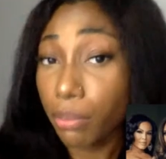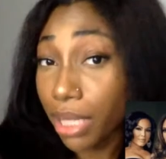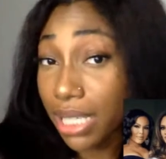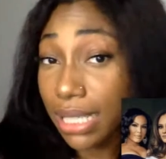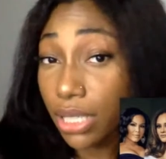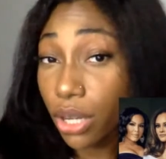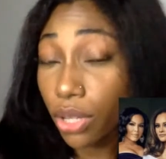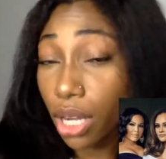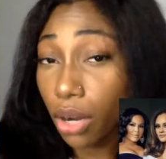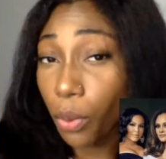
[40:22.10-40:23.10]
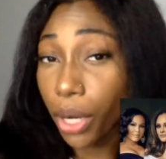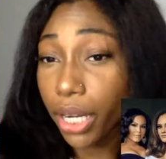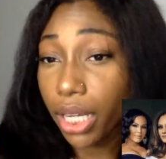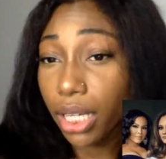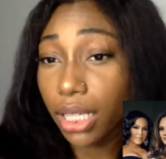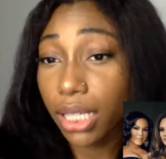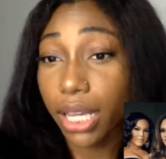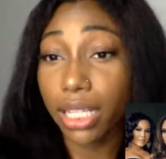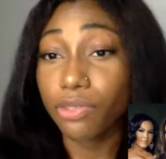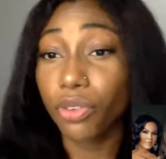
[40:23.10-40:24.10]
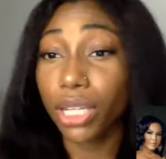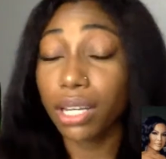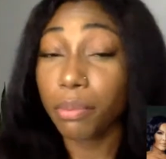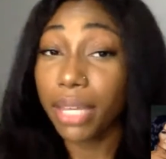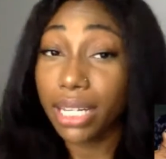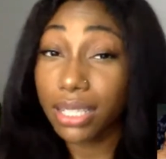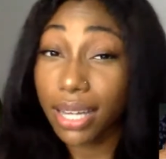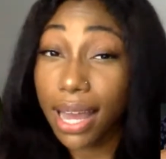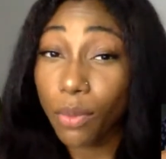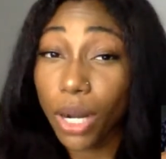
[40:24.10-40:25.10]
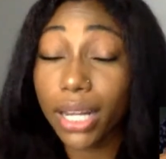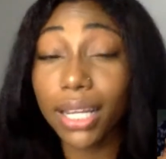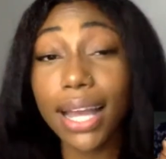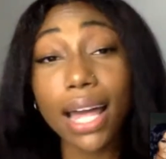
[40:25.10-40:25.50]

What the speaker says: Because he's no longer working and that he's fully committed to not working.